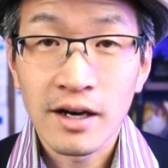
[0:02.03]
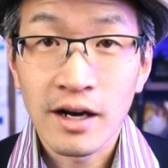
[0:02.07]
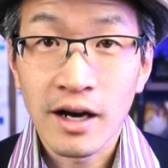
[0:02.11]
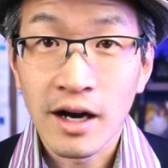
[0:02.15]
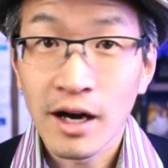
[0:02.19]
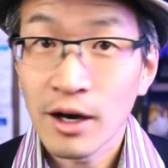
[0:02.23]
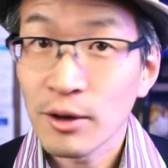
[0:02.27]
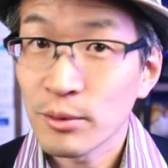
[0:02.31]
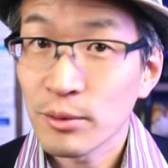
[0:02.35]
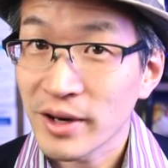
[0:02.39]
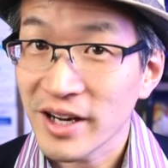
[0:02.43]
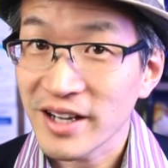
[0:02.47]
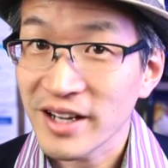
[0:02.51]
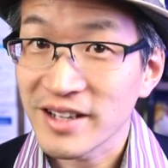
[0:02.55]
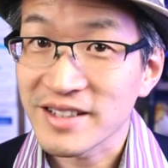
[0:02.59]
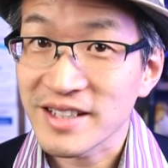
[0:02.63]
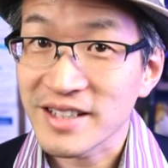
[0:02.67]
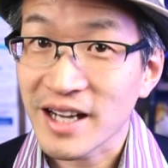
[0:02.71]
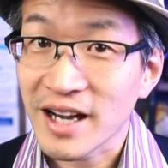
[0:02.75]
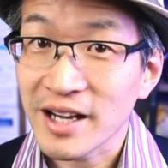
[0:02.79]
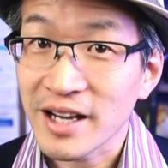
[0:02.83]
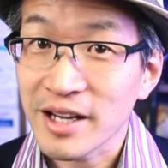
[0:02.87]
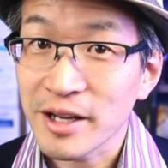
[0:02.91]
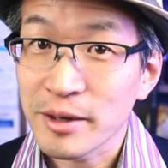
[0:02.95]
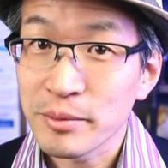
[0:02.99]
All right,
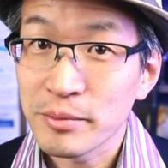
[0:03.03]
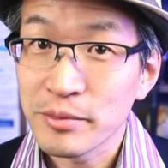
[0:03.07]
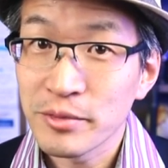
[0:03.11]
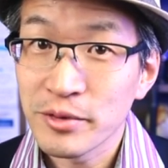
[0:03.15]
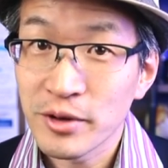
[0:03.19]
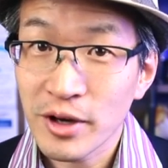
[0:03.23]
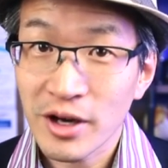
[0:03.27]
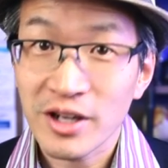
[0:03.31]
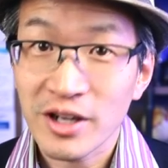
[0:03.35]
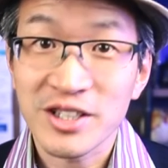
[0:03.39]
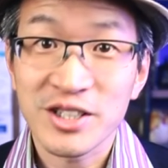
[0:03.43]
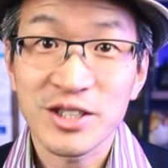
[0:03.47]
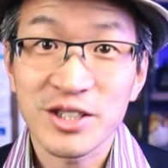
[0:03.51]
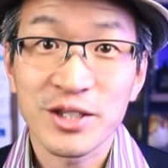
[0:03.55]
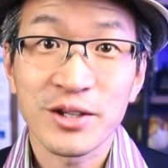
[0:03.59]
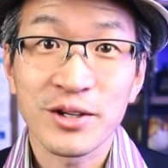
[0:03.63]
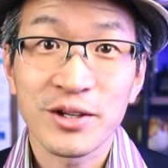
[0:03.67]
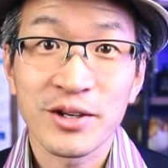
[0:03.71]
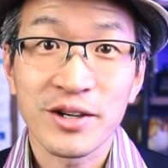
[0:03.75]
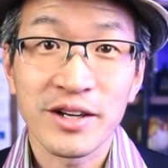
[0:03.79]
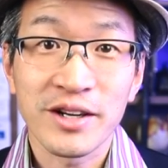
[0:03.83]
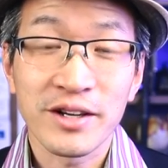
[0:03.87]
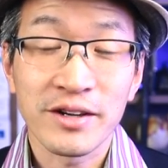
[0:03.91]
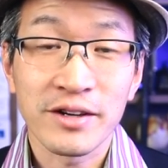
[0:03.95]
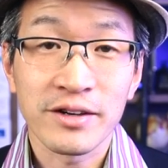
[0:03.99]
I am not
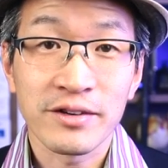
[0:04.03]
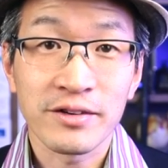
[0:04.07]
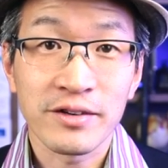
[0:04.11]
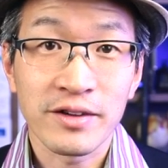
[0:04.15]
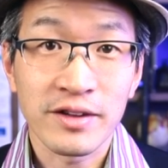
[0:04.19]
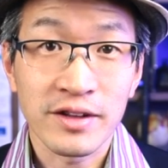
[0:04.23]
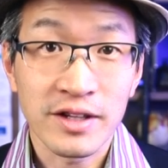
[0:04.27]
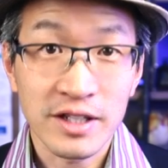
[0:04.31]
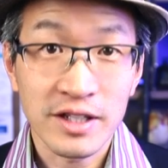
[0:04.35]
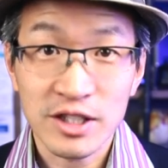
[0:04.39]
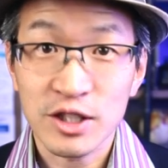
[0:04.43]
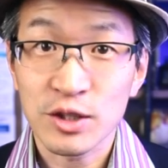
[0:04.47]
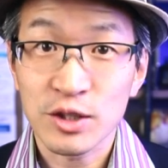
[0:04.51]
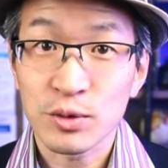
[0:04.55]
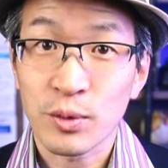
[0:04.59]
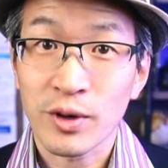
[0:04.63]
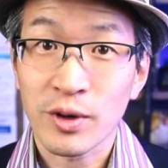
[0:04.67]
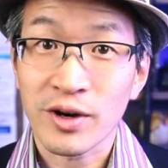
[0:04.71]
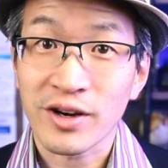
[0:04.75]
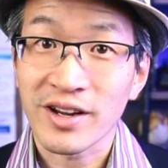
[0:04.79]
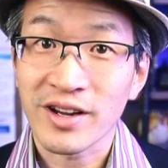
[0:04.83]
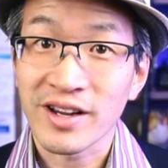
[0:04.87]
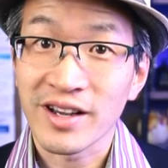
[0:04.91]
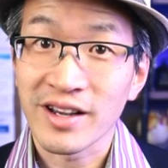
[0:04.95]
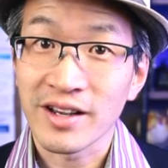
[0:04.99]
sure if this is
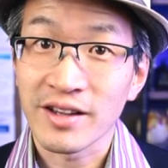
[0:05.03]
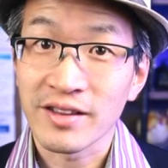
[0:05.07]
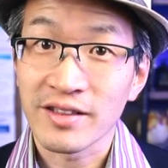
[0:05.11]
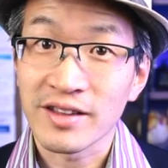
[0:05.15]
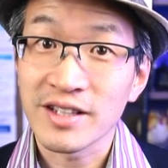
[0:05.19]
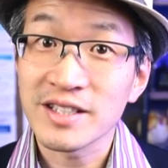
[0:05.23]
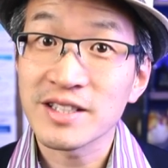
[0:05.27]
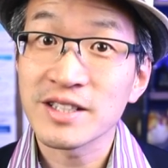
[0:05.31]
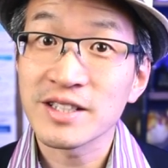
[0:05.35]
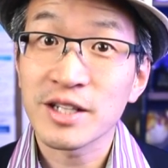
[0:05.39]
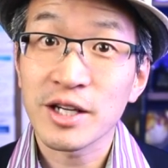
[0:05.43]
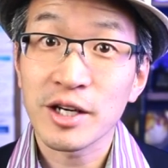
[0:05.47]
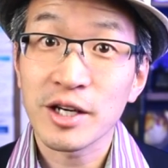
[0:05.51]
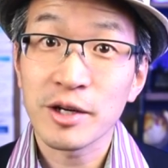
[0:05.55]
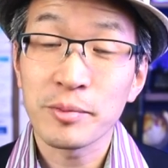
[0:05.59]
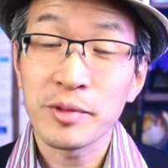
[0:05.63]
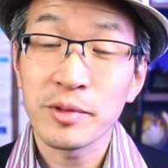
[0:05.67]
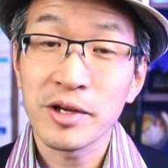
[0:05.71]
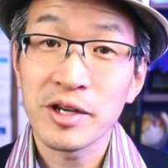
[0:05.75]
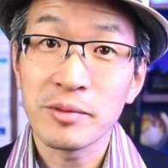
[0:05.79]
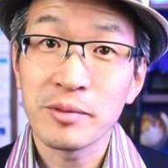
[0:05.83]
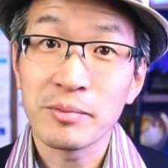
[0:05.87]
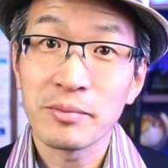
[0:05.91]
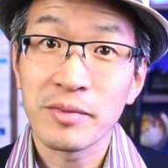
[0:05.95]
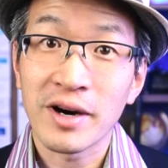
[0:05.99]
working. This is gonna
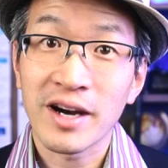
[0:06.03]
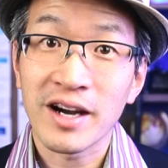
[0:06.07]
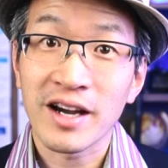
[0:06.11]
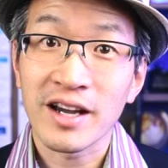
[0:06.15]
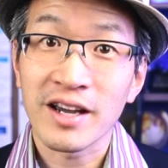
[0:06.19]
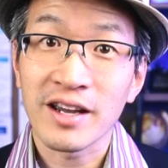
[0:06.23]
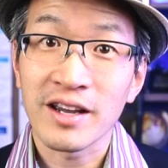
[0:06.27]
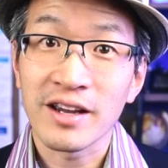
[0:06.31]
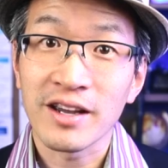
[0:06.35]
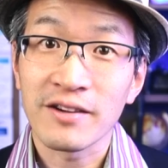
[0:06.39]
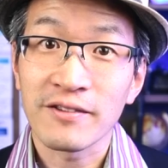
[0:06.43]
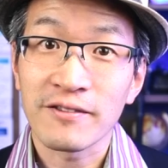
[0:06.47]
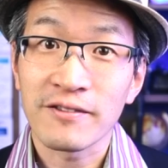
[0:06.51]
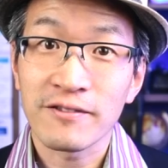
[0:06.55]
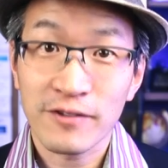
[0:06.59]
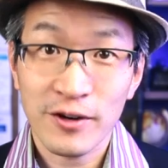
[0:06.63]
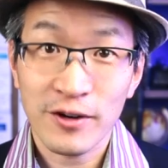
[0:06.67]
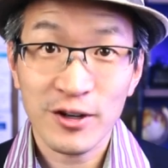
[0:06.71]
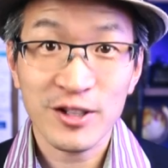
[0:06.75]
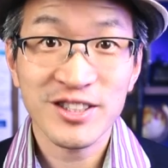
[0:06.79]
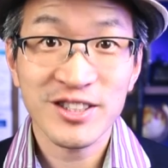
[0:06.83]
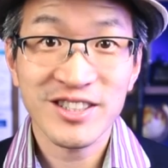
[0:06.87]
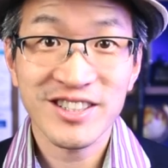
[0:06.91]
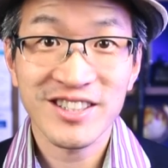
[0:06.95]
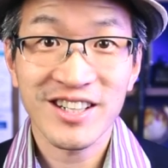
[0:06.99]
be my
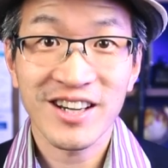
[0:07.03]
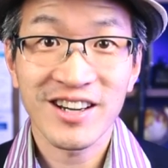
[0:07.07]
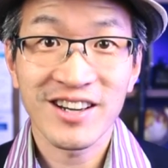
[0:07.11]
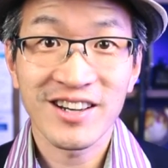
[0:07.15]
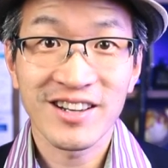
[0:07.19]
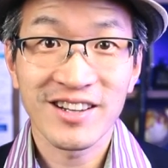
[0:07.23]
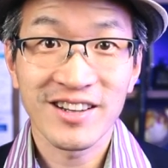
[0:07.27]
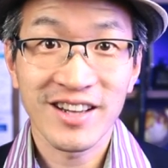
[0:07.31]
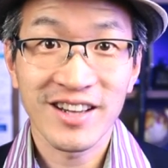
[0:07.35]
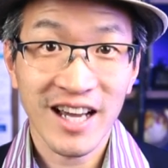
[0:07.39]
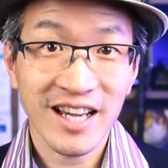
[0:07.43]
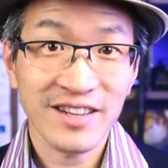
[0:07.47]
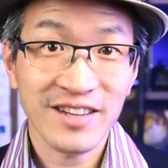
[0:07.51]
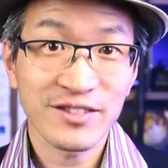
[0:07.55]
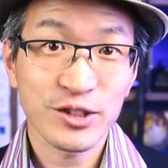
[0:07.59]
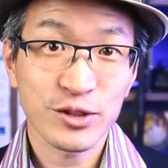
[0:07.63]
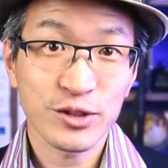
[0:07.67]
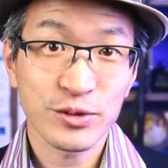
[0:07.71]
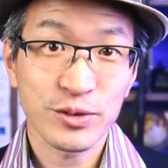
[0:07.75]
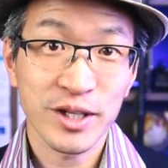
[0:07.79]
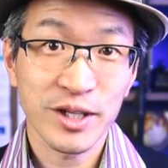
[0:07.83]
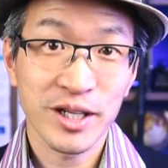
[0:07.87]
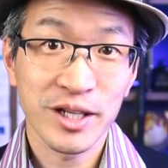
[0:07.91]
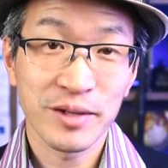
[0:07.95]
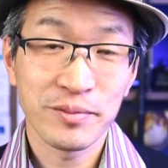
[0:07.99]
first live
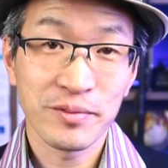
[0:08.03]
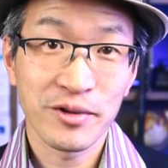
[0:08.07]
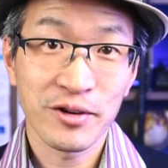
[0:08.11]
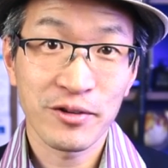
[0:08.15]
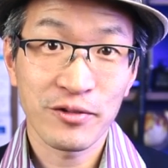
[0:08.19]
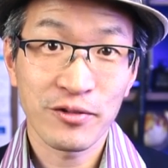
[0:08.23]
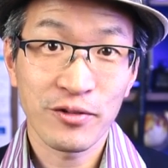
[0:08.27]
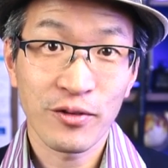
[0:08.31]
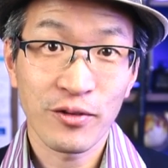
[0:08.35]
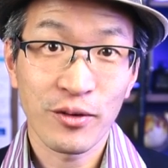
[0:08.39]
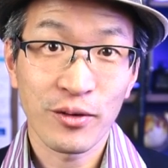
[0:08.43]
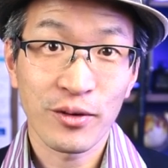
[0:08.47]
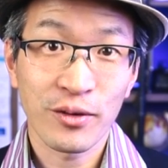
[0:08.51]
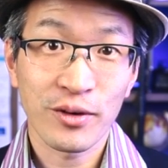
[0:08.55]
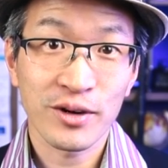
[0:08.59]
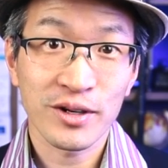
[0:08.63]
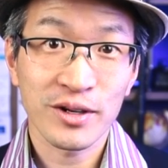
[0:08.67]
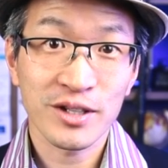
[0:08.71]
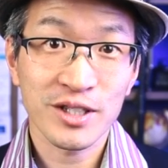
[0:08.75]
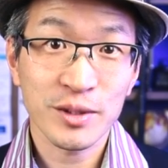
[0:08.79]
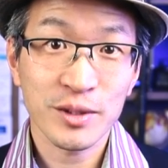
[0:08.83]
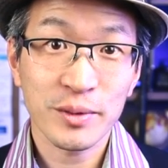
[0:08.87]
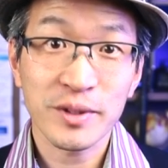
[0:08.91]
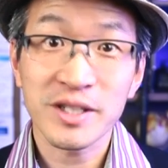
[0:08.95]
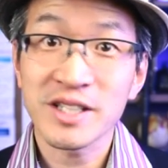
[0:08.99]
stream for
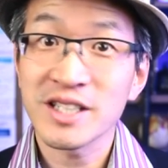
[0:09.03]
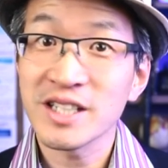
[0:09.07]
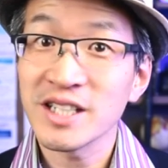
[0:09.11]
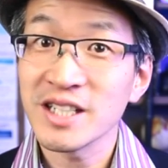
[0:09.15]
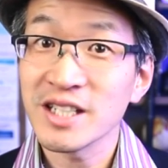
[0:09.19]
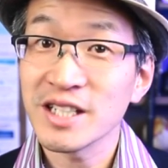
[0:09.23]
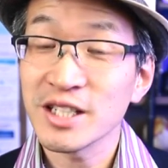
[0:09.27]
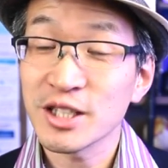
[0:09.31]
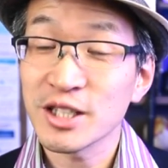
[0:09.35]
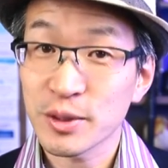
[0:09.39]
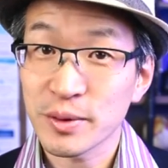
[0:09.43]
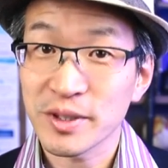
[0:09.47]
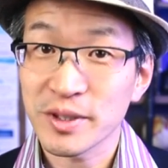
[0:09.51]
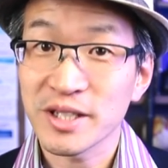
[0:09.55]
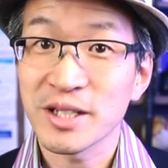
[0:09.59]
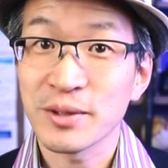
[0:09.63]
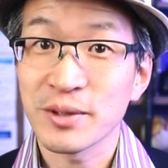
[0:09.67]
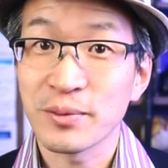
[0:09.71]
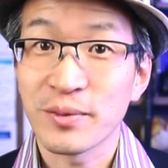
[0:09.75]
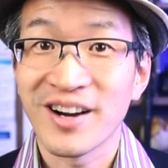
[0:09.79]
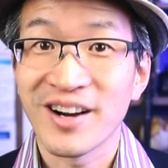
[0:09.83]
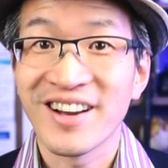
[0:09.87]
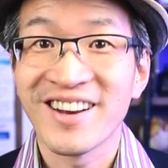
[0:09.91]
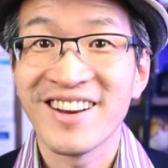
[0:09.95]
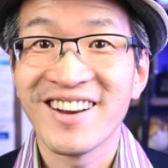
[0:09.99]

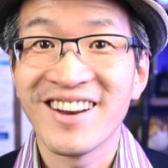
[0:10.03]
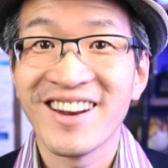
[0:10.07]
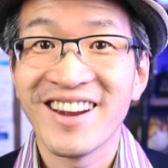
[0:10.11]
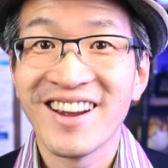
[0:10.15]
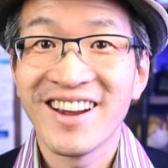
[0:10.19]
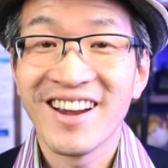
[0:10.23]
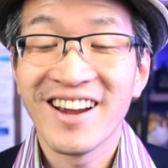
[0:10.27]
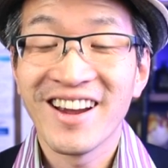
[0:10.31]
2021.